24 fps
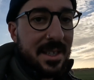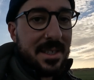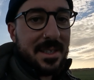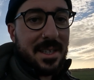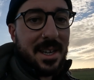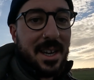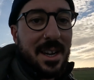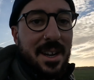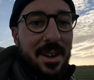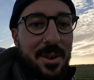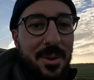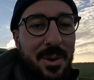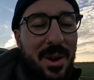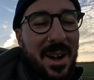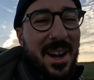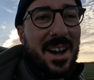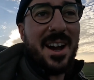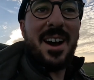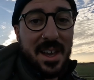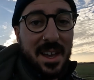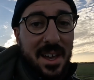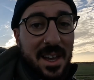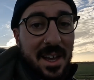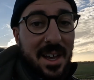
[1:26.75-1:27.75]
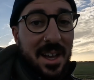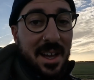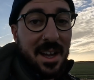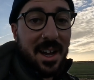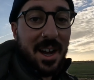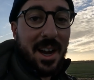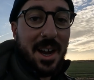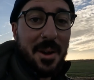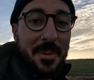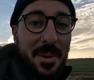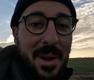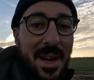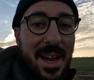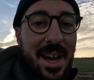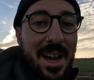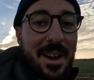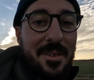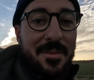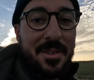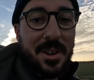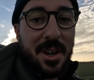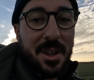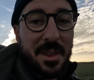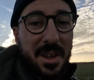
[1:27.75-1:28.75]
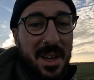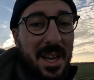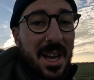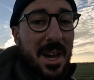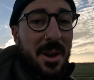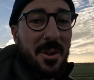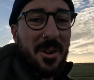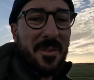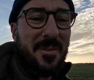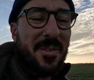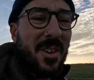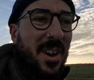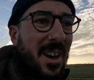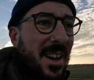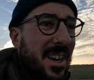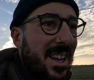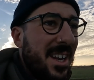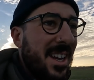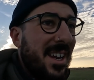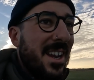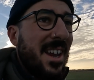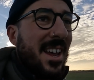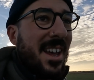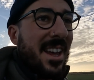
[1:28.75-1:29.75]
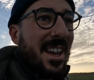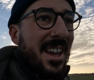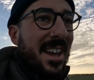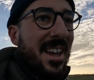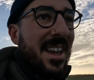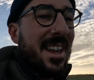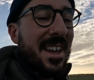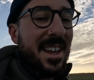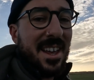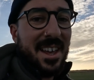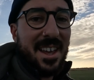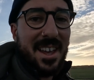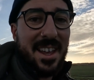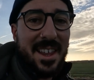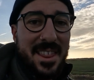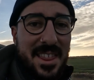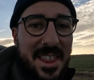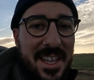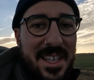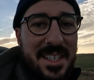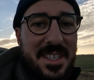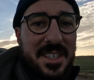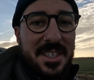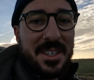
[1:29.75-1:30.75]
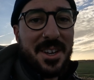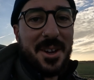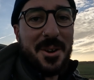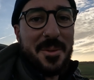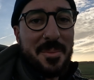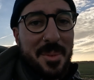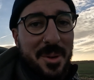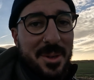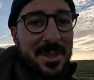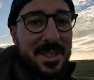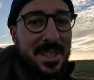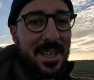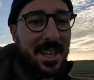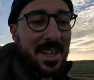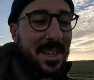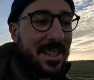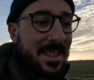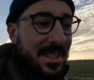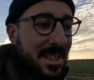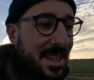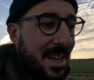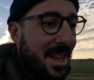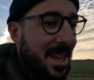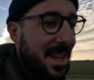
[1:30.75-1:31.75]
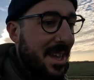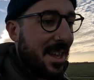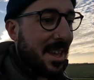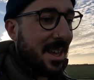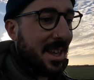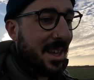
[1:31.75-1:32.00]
So I'm gonna have another go at finding these snow buntings.